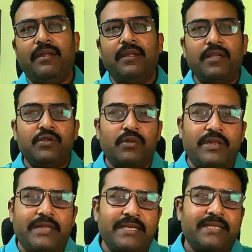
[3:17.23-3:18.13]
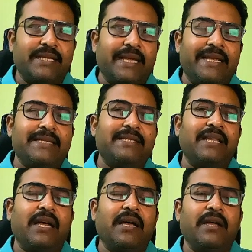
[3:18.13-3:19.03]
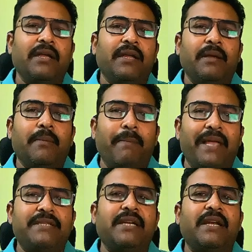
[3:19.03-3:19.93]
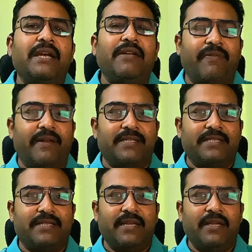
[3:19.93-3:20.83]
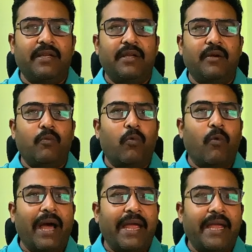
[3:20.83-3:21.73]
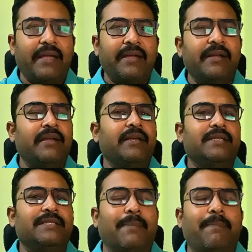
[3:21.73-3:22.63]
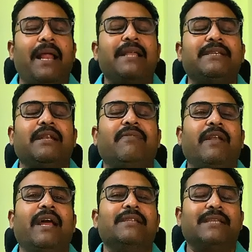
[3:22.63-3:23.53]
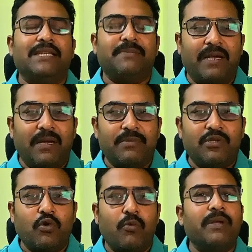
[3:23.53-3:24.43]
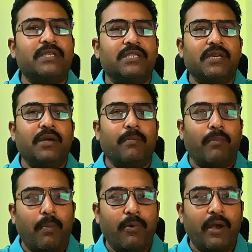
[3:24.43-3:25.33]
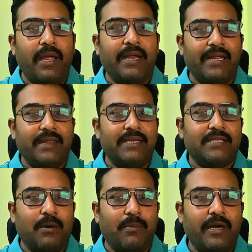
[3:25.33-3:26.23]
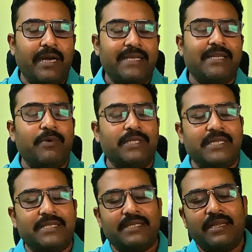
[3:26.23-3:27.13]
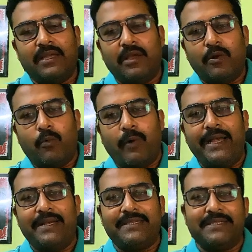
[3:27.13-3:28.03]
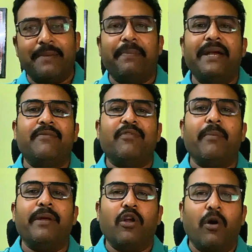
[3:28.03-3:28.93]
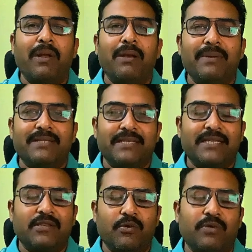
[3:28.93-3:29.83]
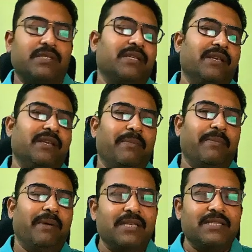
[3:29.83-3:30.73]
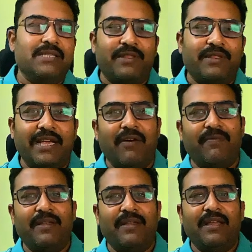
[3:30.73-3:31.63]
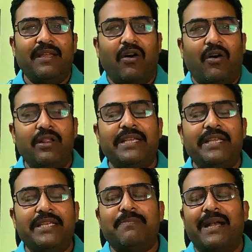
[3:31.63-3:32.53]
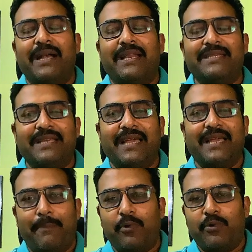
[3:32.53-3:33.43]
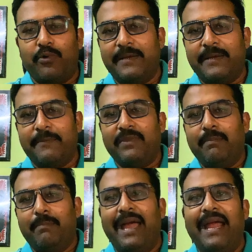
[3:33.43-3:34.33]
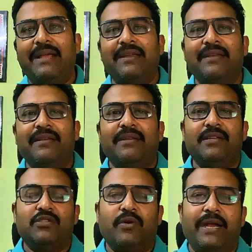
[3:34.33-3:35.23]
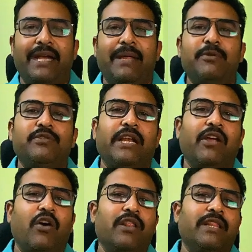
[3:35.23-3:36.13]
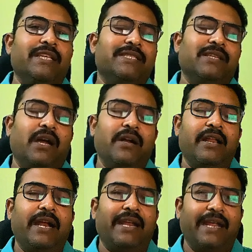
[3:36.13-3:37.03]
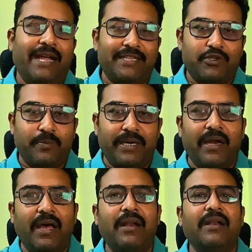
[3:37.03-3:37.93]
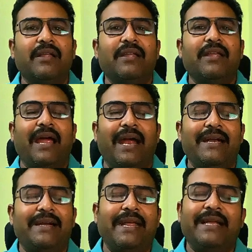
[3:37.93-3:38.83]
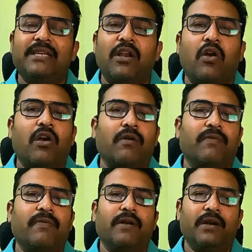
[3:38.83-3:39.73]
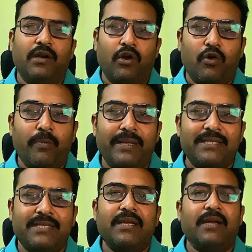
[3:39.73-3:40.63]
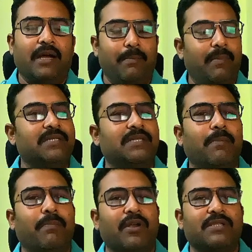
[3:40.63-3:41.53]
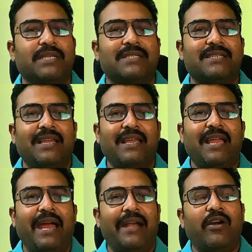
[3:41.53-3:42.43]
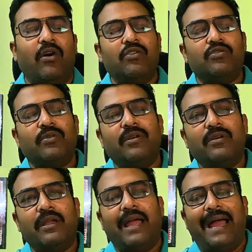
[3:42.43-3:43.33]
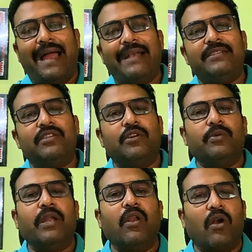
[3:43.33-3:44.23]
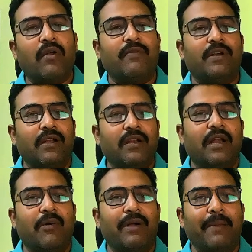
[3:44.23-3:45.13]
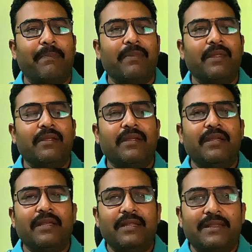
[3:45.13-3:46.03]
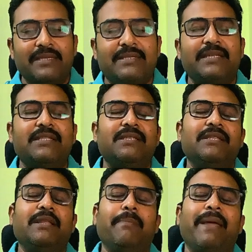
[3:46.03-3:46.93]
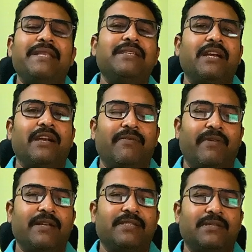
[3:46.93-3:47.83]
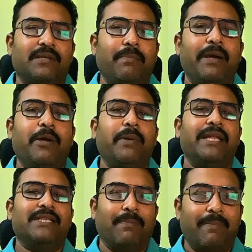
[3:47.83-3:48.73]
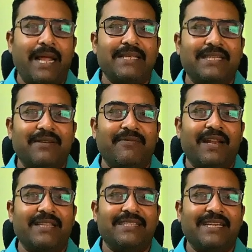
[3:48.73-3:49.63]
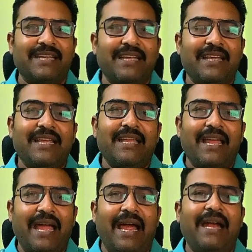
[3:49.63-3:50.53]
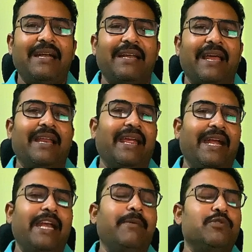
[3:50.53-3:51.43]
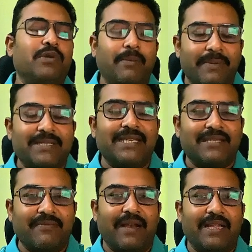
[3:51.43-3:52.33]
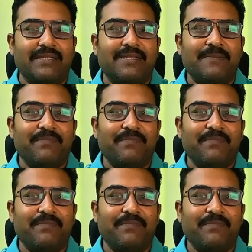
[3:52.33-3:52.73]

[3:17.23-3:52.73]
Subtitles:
So this is the major difference why supply chain finance has become so much popular in these common days, and which is quite separate from a normal business loans. Because if you think of all these parties approaching bank, so individually all this underwriting has to be done, and it takes a lot of documents, cumbersome process, and also adds onto a lot of turnaround time. This is the major difference between a supply chain financing and an individual business finance.